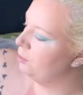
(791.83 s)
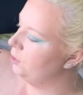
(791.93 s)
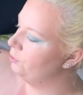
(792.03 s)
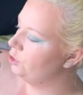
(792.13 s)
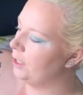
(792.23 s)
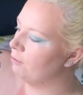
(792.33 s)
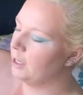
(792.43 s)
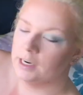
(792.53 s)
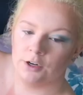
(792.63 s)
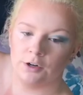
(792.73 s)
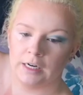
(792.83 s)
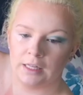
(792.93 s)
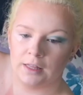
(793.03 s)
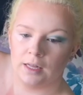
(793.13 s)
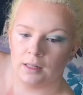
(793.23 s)
blue shade right
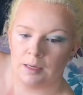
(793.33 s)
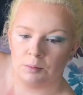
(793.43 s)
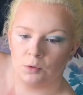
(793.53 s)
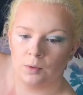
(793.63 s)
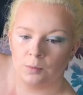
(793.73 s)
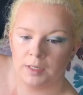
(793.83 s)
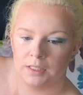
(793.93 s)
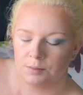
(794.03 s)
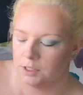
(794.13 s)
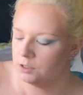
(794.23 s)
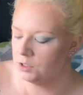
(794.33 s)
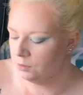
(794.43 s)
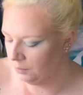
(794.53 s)
underneath that light blue one we dipped into.